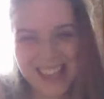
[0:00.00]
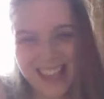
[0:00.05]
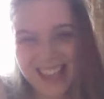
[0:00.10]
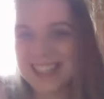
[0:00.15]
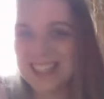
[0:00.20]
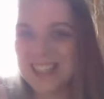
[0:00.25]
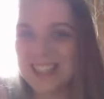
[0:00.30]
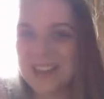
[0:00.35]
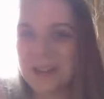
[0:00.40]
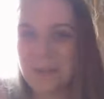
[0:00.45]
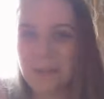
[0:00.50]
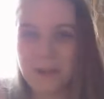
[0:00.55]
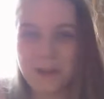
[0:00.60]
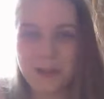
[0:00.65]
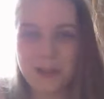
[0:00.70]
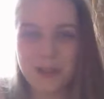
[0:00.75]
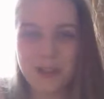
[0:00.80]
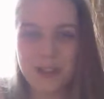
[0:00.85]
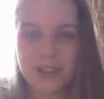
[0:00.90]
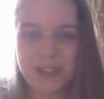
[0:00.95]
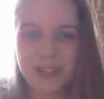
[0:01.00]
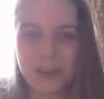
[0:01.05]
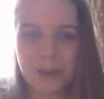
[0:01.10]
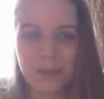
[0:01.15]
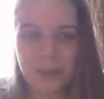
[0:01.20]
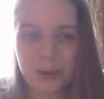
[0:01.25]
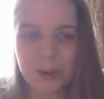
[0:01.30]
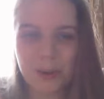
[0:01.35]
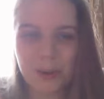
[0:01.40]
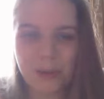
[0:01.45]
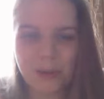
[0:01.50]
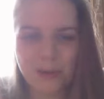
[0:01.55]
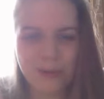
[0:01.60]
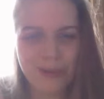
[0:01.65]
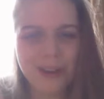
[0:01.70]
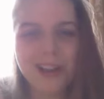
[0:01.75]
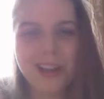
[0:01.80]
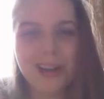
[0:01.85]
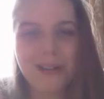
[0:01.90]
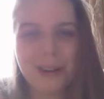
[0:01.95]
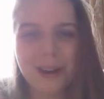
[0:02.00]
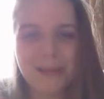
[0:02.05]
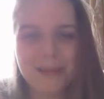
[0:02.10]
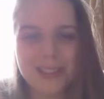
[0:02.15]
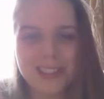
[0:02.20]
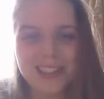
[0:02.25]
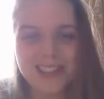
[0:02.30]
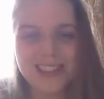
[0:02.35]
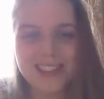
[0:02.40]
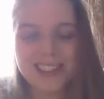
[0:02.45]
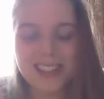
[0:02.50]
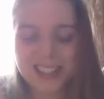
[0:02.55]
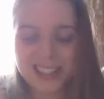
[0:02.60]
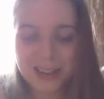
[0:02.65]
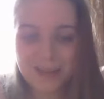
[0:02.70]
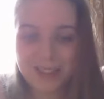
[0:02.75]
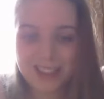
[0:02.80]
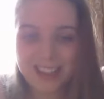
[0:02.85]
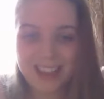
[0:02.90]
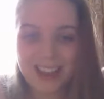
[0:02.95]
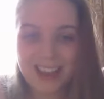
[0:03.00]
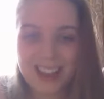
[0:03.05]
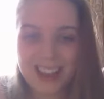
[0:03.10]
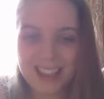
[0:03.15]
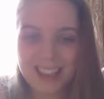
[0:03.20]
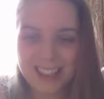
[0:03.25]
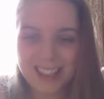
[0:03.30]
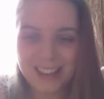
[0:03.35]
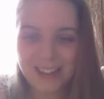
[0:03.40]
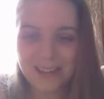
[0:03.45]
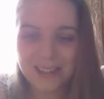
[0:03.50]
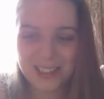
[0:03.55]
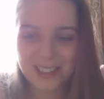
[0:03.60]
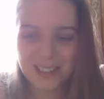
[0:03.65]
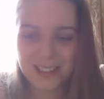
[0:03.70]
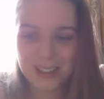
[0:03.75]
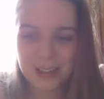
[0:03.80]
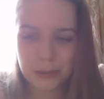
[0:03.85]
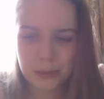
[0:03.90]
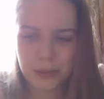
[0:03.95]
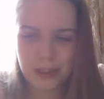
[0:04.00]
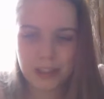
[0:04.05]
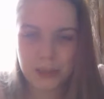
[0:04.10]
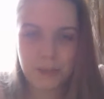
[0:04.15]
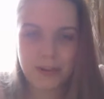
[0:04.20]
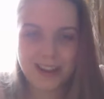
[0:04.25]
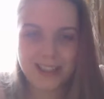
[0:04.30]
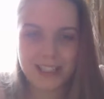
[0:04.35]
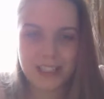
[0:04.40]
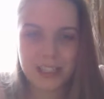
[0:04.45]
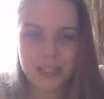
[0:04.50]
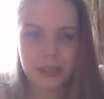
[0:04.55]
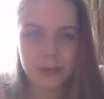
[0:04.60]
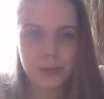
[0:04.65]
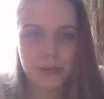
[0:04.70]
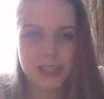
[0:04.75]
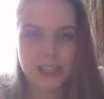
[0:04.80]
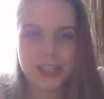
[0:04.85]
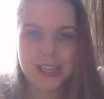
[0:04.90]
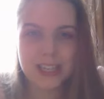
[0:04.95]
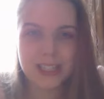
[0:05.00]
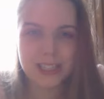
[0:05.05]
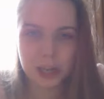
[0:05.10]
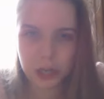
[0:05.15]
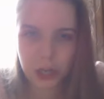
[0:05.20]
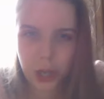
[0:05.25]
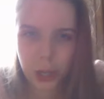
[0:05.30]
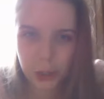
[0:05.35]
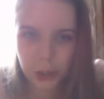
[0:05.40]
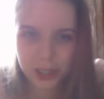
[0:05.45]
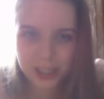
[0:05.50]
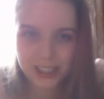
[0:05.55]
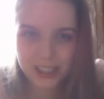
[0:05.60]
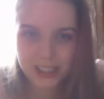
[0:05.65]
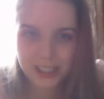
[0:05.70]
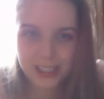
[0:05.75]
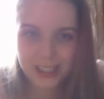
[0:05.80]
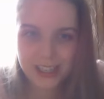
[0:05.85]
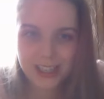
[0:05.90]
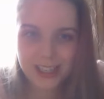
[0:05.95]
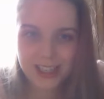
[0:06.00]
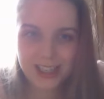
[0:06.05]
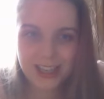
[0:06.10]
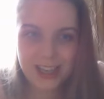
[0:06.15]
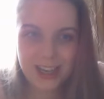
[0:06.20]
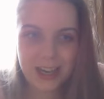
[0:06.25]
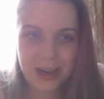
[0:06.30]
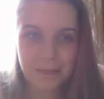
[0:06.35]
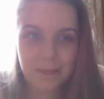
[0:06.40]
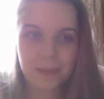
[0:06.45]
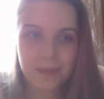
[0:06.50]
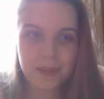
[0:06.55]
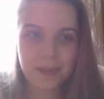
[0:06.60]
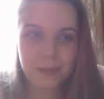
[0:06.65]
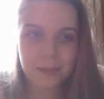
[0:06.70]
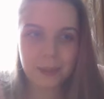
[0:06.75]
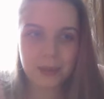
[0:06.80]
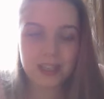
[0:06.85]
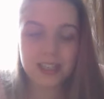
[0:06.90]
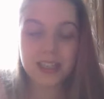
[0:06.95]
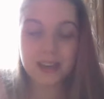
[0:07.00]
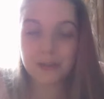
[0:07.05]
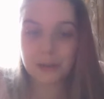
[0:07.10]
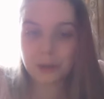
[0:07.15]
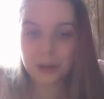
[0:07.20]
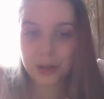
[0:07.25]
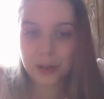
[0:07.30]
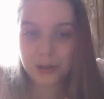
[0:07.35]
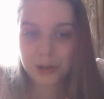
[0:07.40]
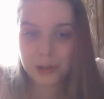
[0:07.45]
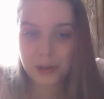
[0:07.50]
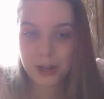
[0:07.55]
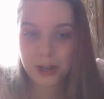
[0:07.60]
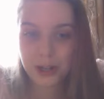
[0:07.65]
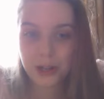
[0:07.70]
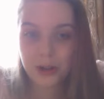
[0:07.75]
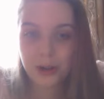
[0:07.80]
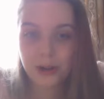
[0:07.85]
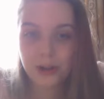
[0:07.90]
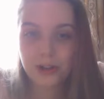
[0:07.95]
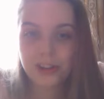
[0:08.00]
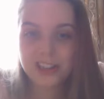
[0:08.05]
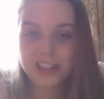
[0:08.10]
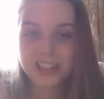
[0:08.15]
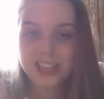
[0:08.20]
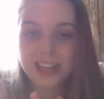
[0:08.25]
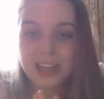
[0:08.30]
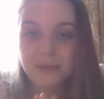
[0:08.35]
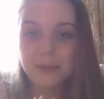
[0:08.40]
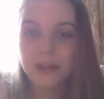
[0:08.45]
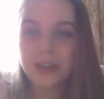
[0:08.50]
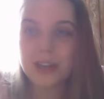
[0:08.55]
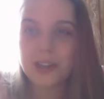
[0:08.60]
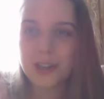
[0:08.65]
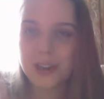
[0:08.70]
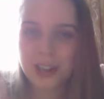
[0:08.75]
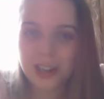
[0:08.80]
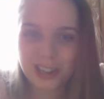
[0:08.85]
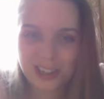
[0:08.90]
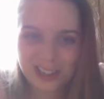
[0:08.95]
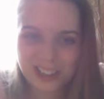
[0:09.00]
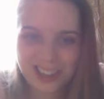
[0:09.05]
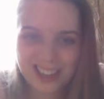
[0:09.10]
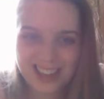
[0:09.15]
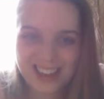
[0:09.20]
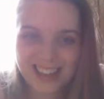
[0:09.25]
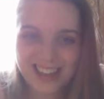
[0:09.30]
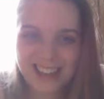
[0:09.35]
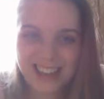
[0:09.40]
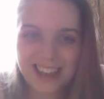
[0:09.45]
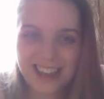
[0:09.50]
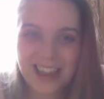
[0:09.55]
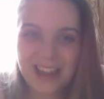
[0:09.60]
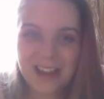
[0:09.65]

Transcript: This can produce some really great results. Something that I think always works well to practice this with is a clock, because everyone knows what a clock looks like and what it should look like.